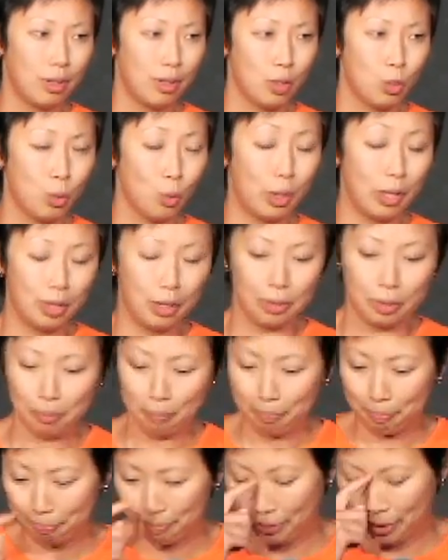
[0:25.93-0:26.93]
It's weird, right? It's weird.
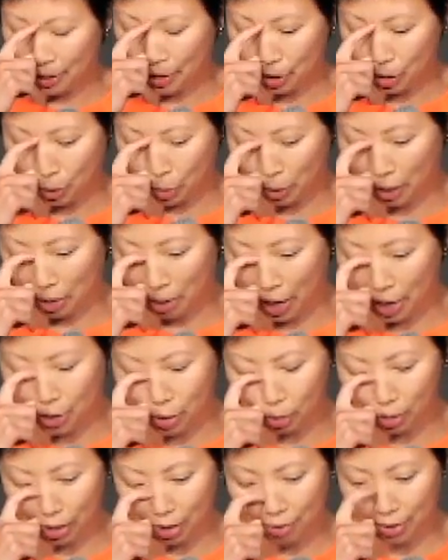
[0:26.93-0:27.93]
It is weird. I
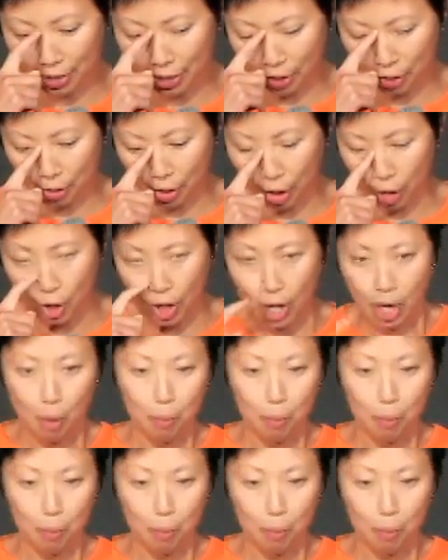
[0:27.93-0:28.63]
do love it here, though.